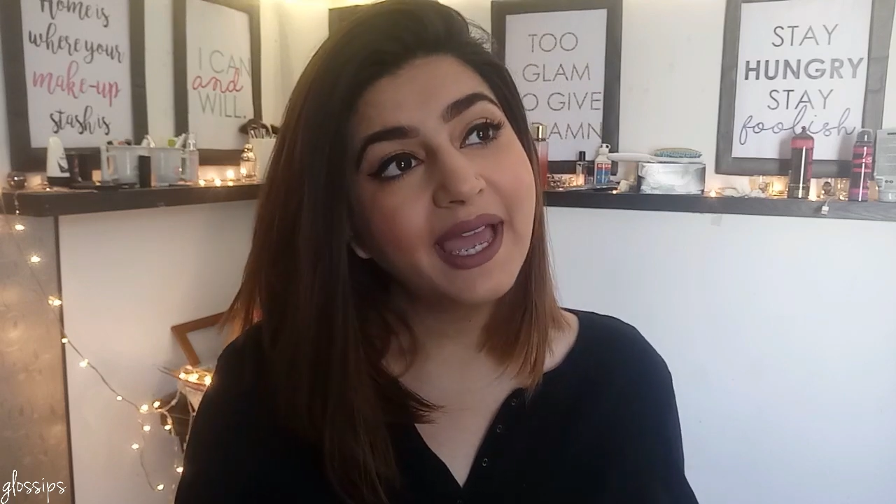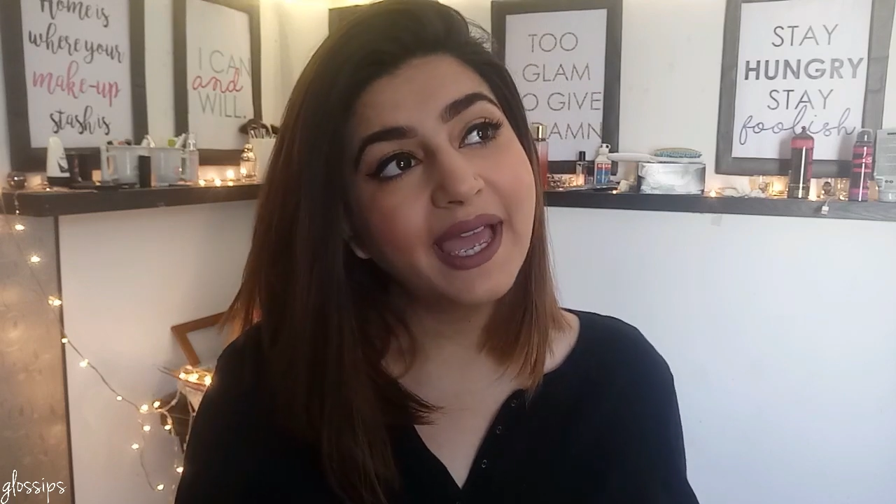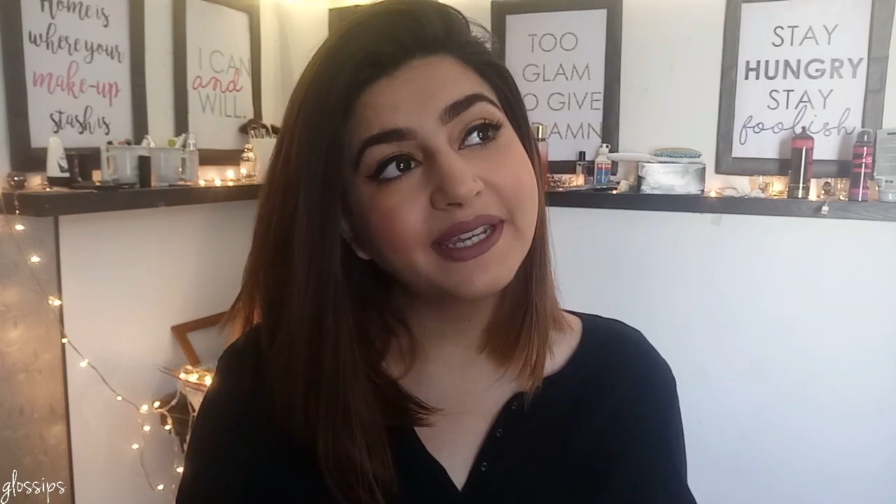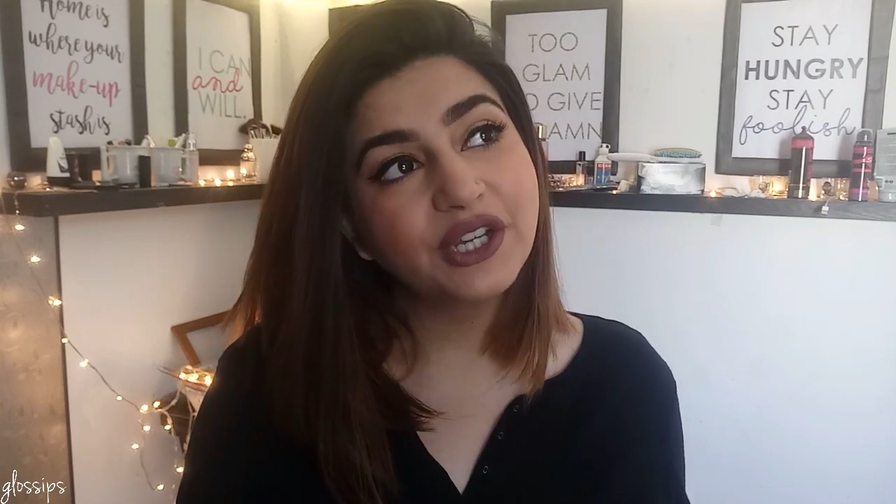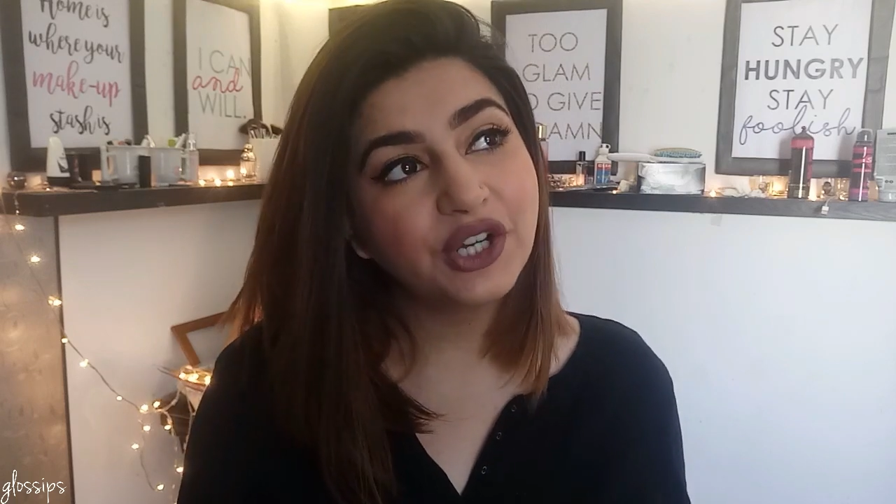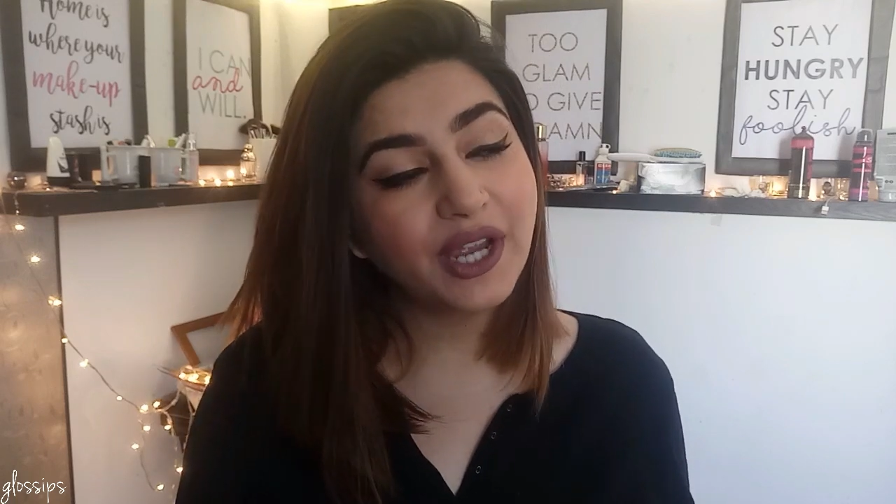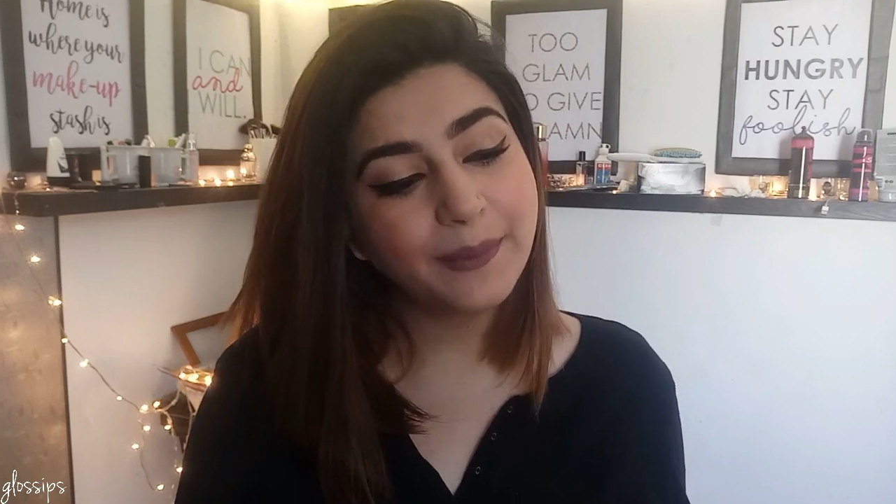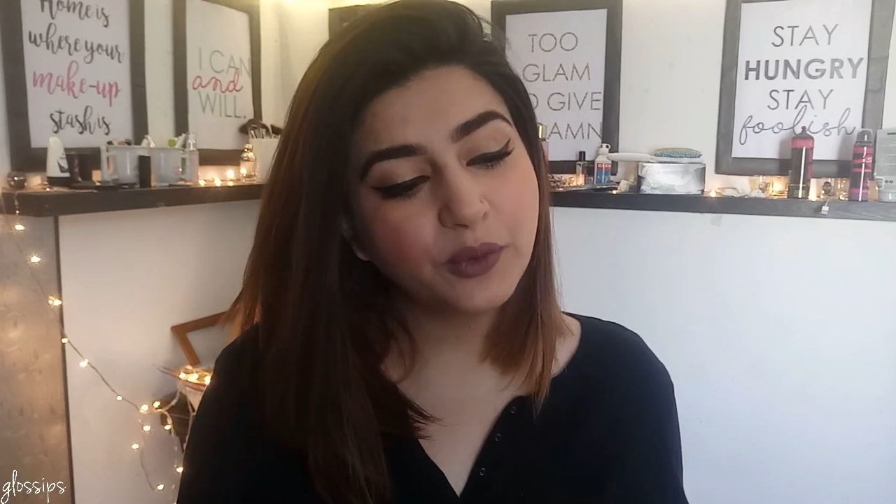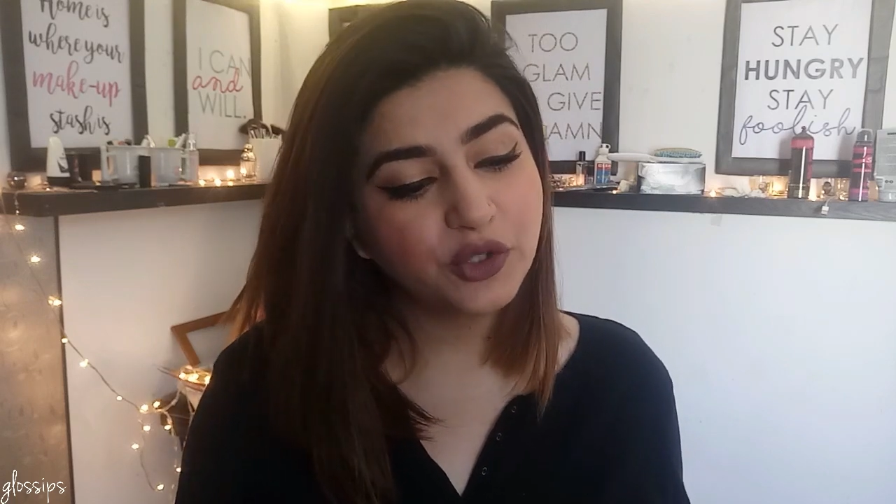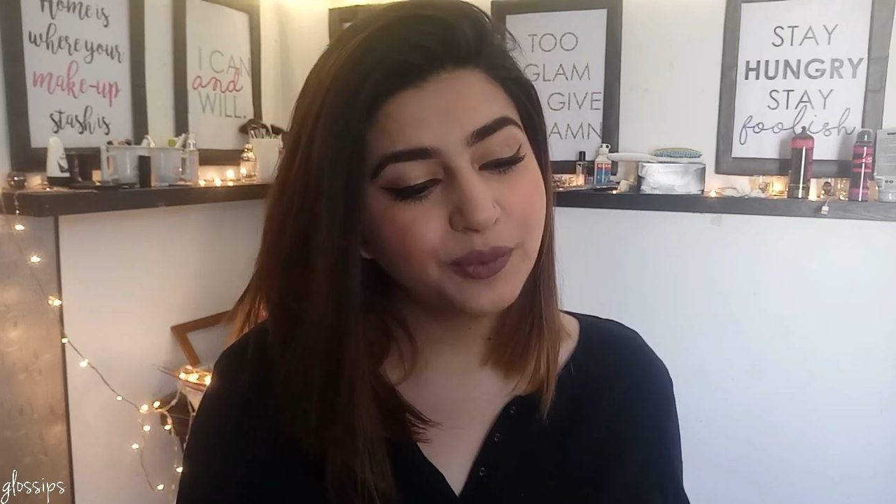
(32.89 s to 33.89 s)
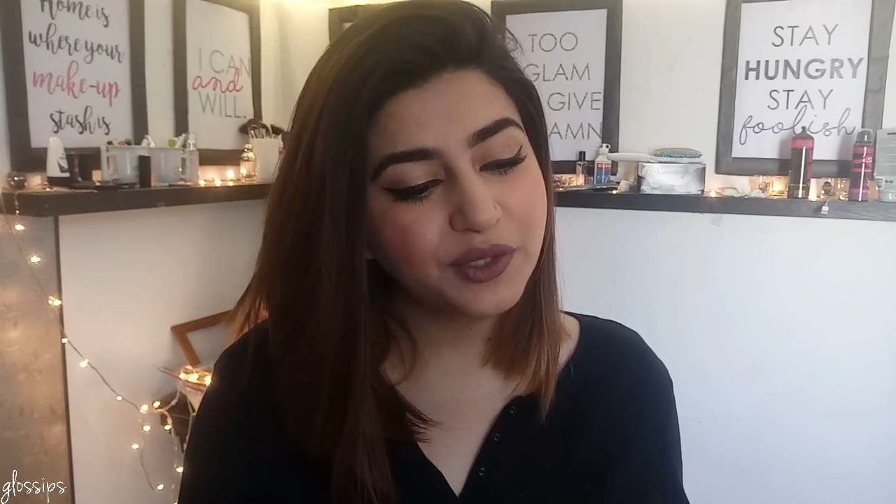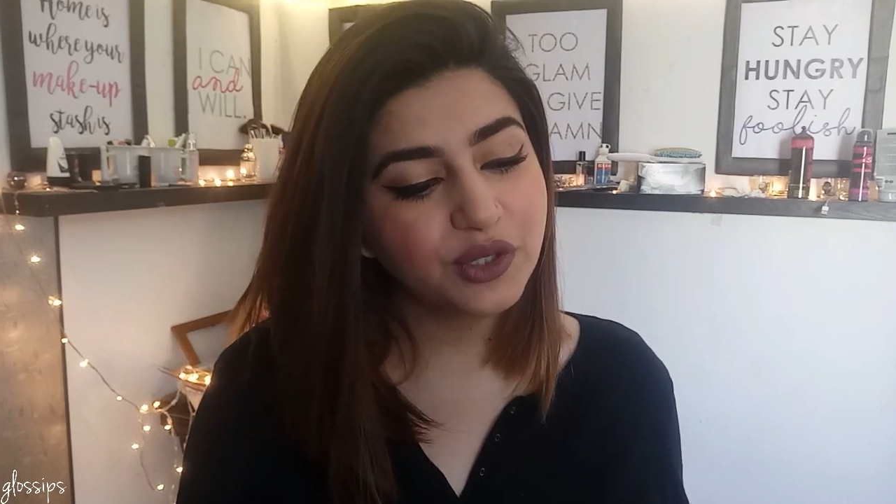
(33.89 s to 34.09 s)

and here I'm going to be